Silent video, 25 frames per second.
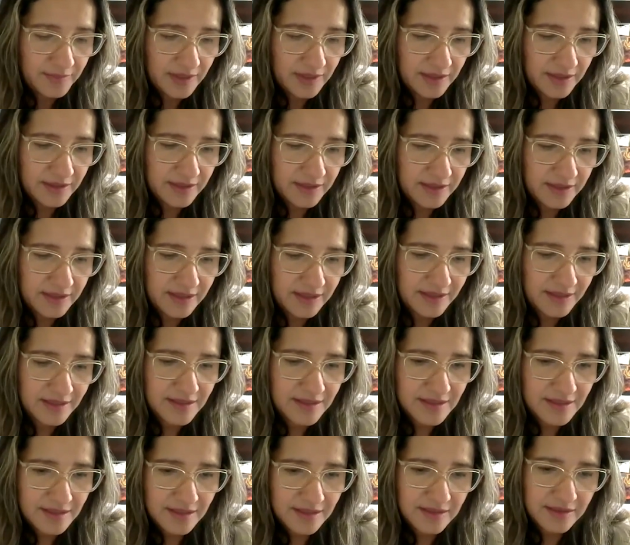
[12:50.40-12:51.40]

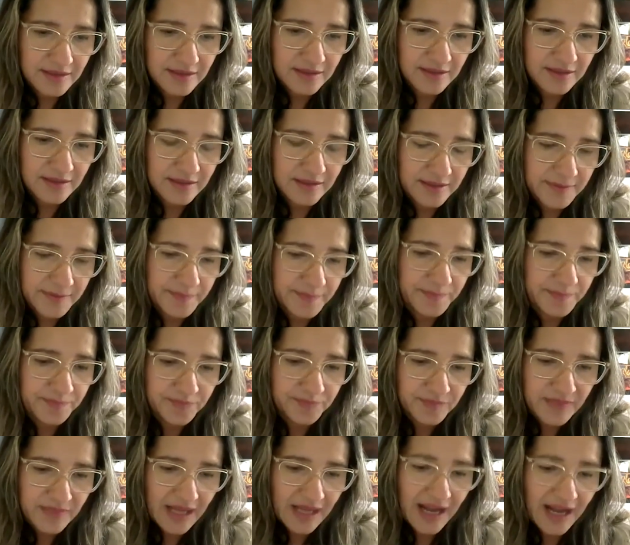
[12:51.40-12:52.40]
It's the
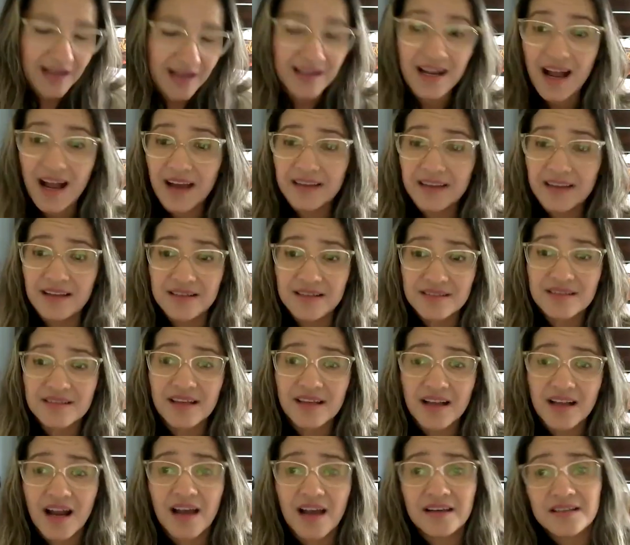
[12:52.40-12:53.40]
guidance
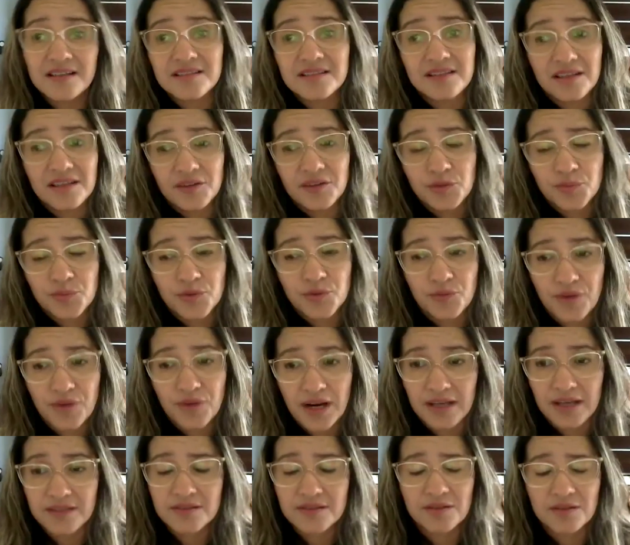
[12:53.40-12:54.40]
that you provide.